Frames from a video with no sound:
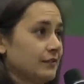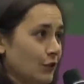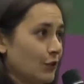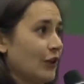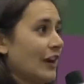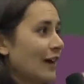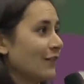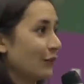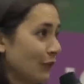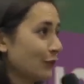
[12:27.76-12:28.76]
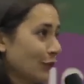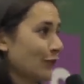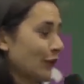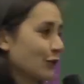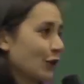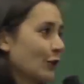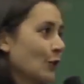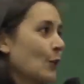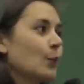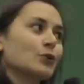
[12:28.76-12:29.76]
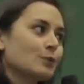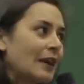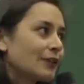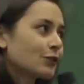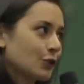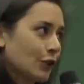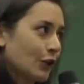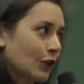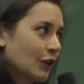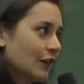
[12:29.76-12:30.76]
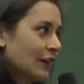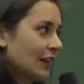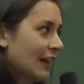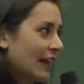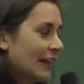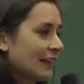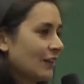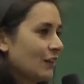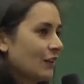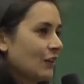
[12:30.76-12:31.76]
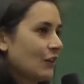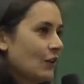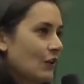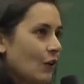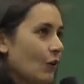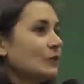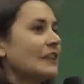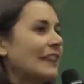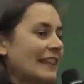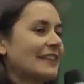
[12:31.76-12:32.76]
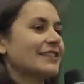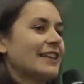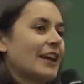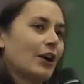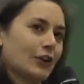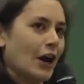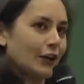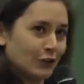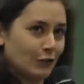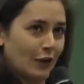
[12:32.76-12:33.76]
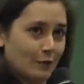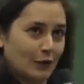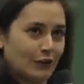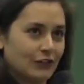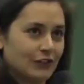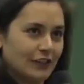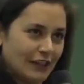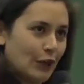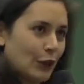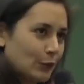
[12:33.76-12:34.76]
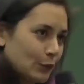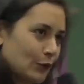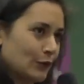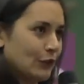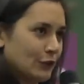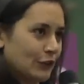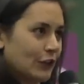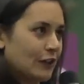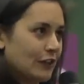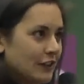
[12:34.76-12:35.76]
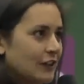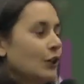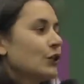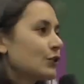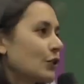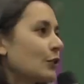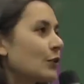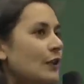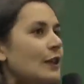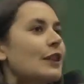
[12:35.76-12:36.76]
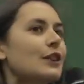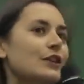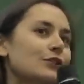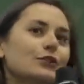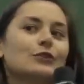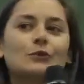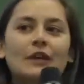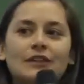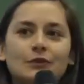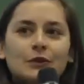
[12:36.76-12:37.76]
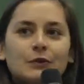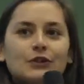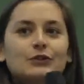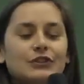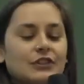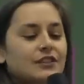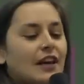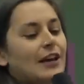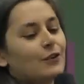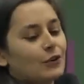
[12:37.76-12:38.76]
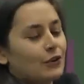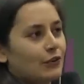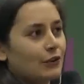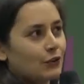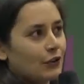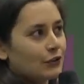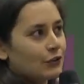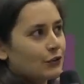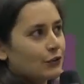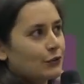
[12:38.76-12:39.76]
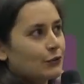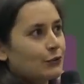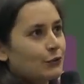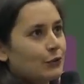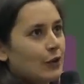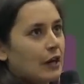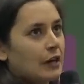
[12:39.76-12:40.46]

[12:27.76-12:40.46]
you could have a filter function which makes sure that only things that are not cucumbers get through the filter. So these are the ways we use these higher order functions to